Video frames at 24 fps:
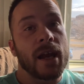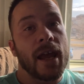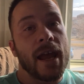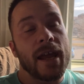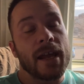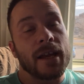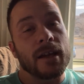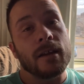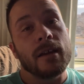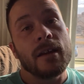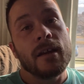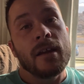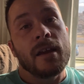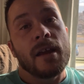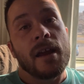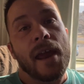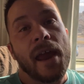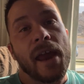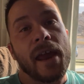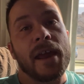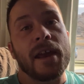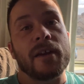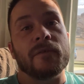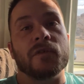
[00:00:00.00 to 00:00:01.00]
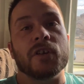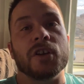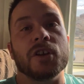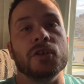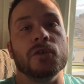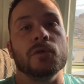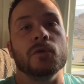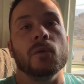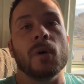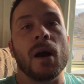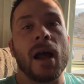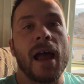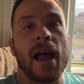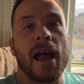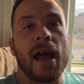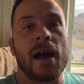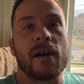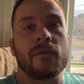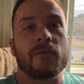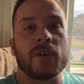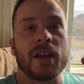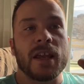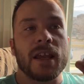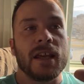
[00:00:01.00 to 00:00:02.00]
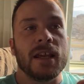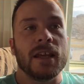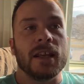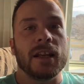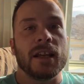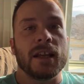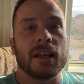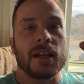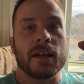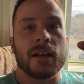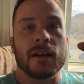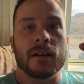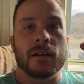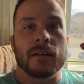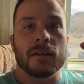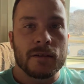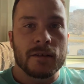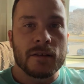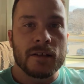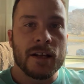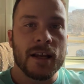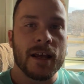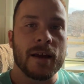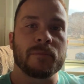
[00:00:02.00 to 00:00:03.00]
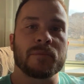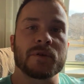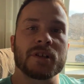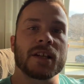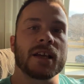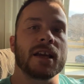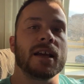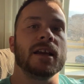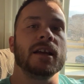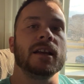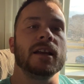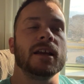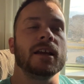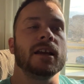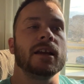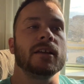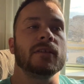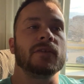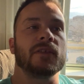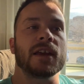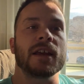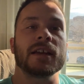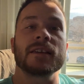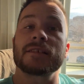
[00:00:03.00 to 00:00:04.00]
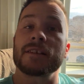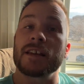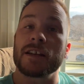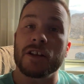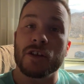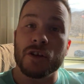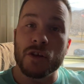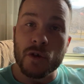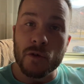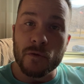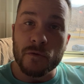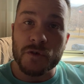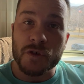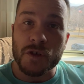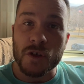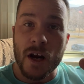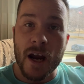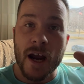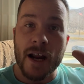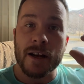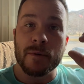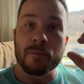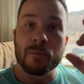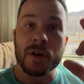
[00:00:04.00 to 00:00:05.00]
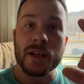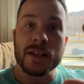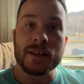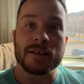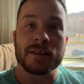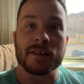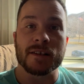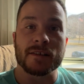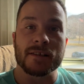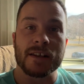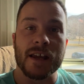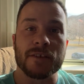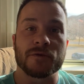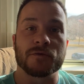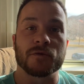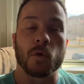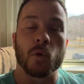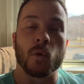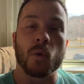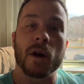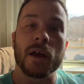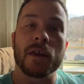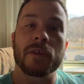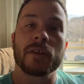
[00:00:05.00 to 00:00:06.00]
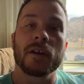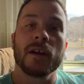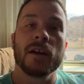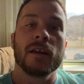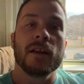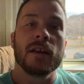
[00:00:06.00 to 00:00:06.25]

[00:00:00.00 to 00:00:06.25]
Hey, if you have any tips, any things that you've tried and been successful with